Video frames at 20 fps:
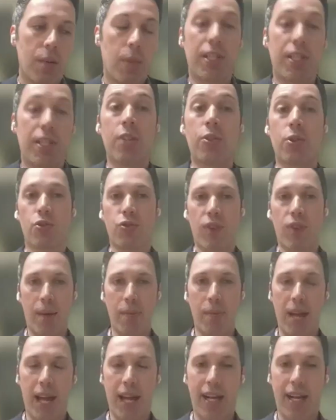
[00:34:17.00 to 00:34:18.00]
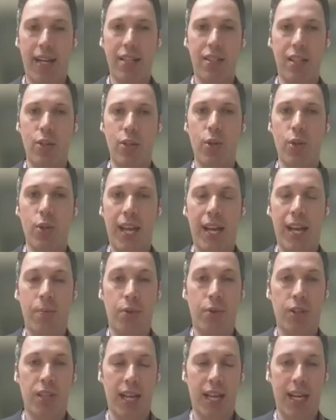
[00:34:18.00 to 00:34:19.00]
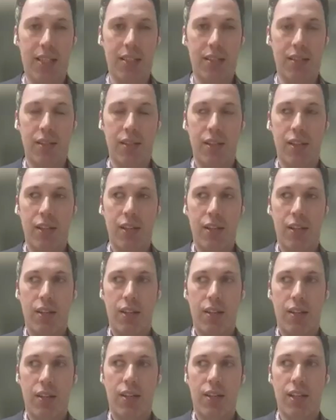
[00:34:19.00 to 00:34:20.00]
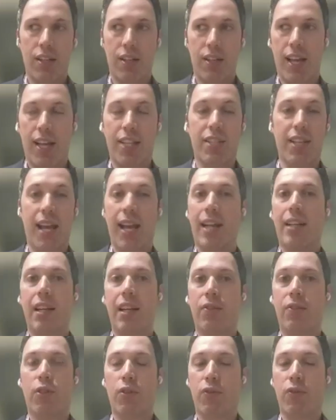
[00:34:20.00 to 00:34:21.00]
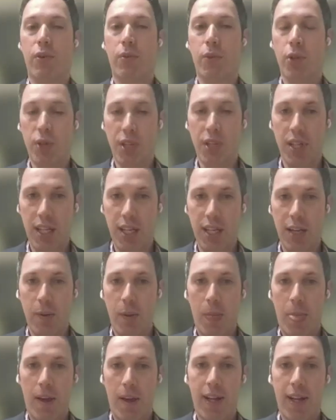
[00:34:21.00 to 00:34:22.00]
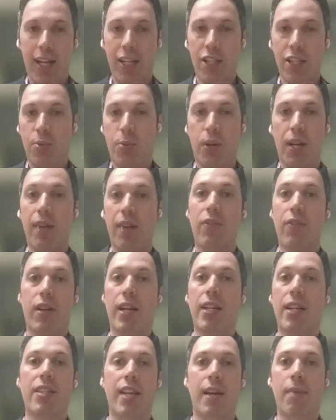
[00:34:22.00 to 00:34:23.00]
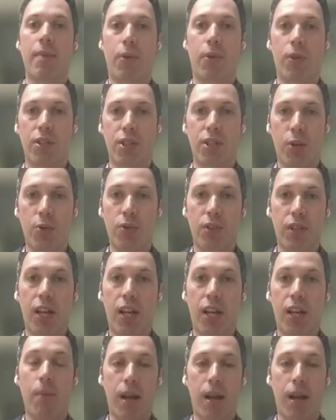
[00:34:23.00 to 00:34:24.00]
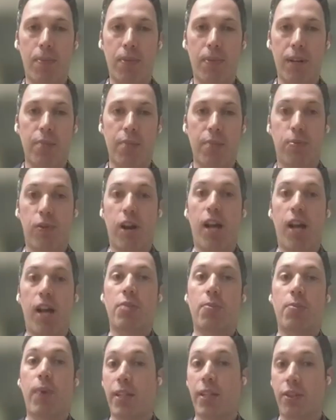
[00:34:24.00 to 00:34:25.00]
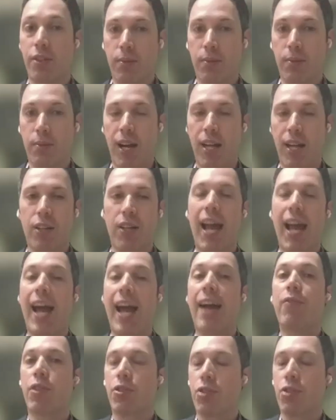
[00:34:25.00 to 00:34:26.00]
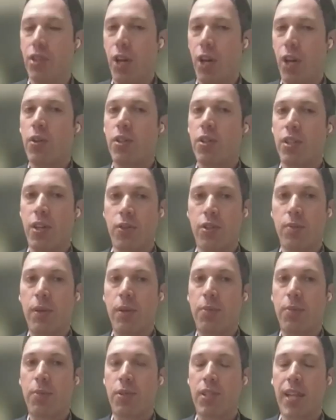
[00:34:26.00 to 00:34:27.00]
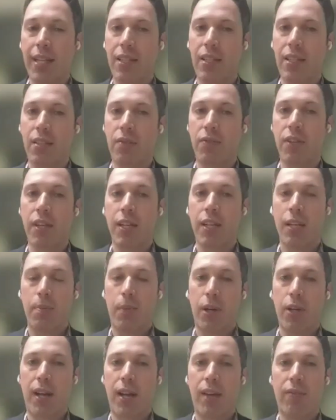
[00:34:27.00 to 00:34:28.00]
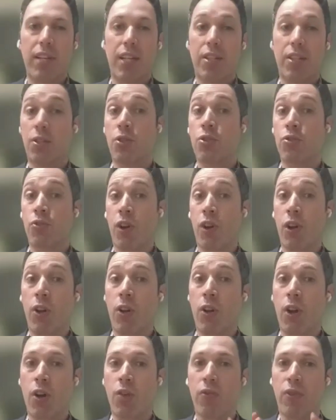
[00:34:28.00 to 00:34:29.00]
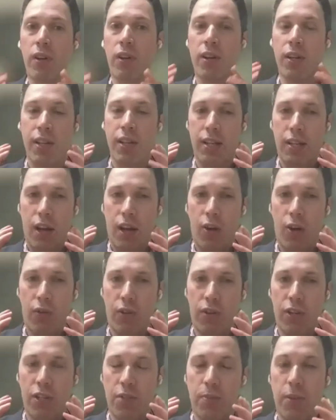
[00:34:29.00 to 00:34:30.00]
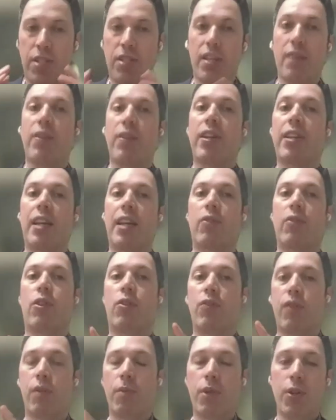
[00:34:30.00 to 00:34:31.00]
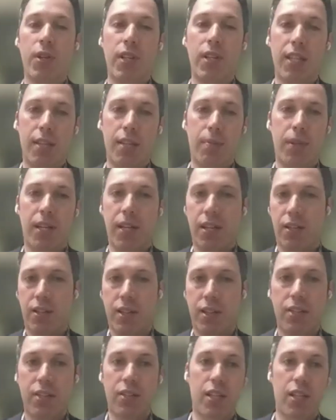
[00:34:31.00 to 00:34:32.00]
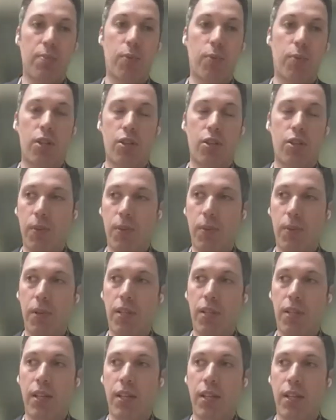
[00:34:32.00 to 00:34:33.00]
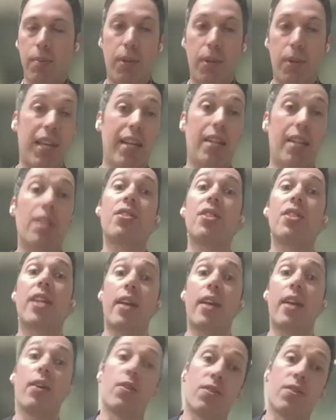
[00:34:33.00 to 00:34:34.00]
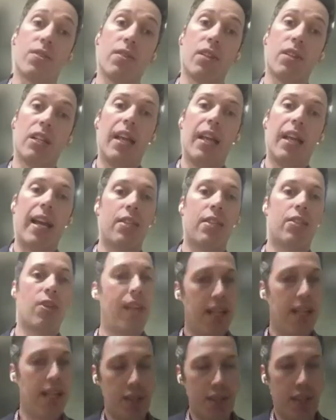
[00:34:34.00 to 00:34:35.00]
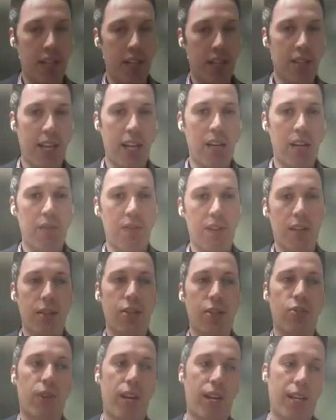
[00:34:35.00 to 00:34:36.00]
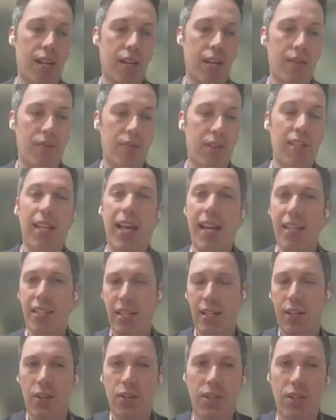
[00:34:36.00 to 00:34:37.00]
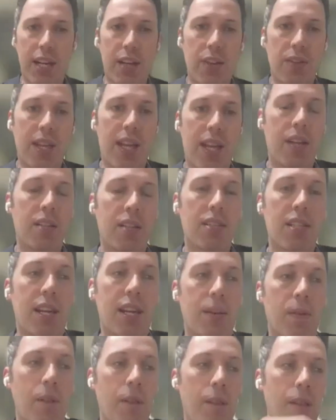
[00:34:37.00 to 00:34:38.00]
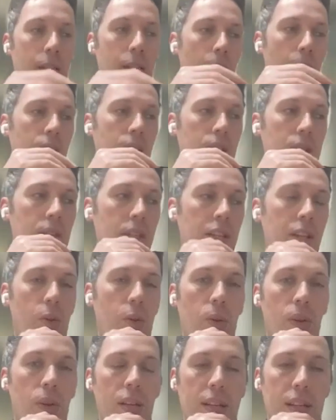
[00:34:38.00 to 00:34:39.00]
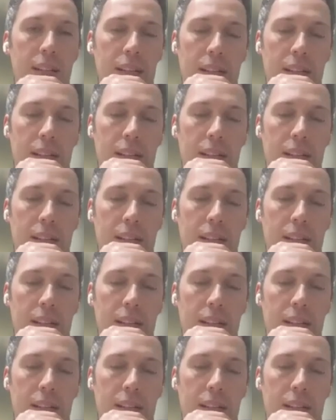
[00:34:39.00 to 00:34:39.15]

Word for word: Potential drawback is that you can't predict the exact level of immunity against whatever example is going to come up. It's hmm. broad mm. spectrum, right? On average, you know it's going to be protective, but you have less control over over the specific level of immunity because it's it's more distributed, but then it scales. And so that's that's kind of the, the trade-off. And the last thing I'll say on that is that, you know,